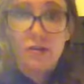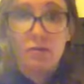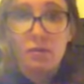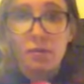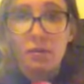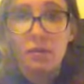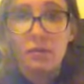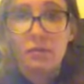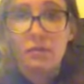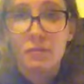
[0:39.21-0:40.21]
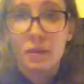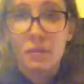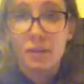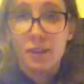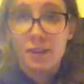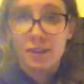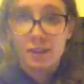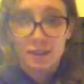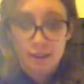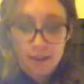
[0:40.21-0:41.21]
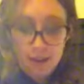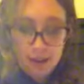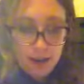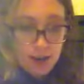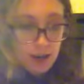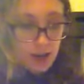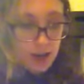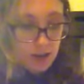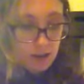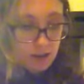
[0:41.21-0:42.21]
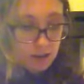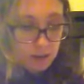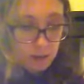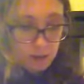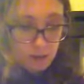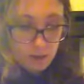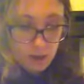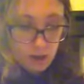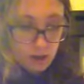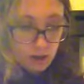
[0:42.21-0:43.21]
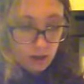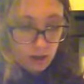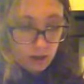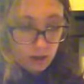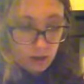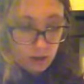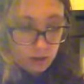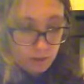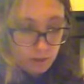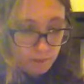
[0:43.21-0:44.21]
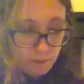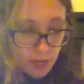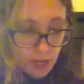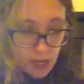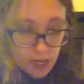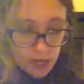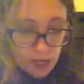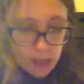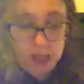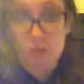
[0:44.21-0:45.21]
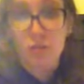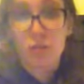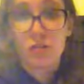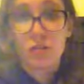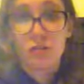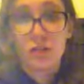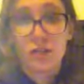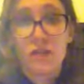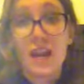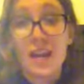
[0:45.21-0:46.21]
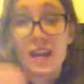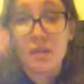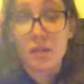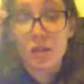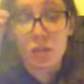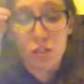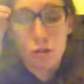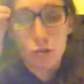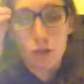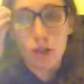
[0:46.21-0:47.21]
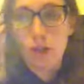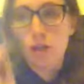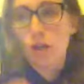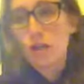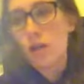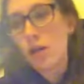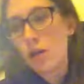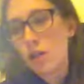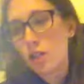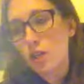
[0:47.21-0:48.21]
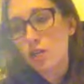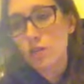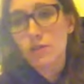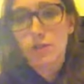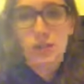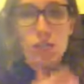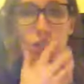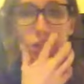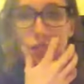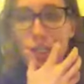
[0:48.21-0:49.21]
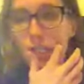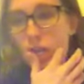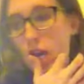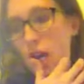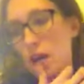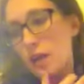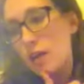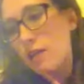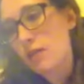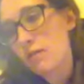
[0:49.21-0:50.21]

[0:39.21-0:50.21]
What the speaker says: my book of remembering things. We have a little bit of haul and just some general stuff, and I'm going to do the general stitching tag